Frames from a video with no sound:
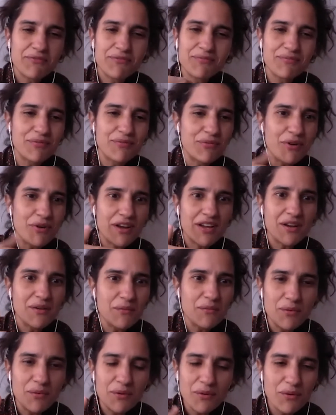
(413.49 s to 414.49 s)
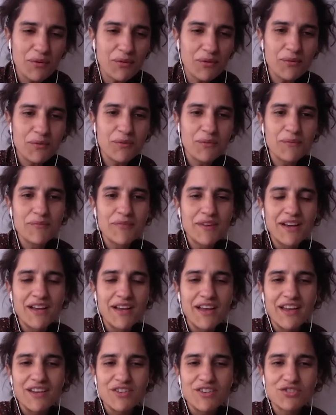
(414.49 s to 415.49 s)
rock and roll
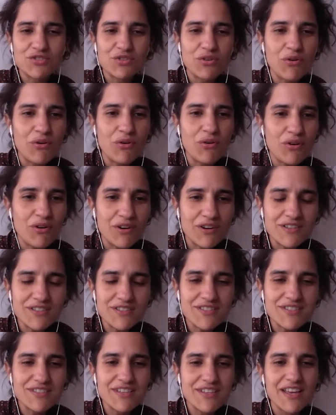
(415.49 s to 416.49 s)
shorts,